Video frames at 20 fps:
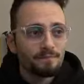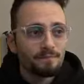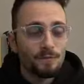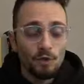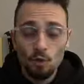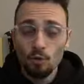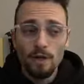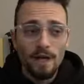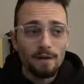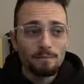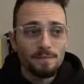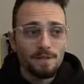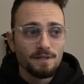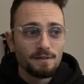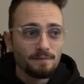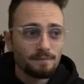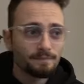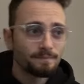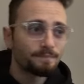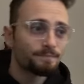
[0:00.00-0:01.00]
Two games.
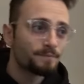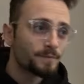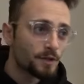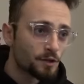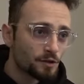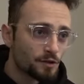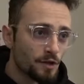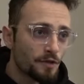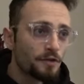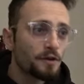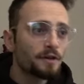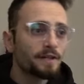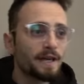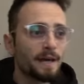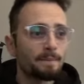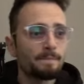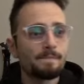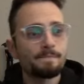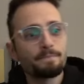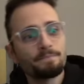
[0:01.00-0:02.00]
Here's the third game.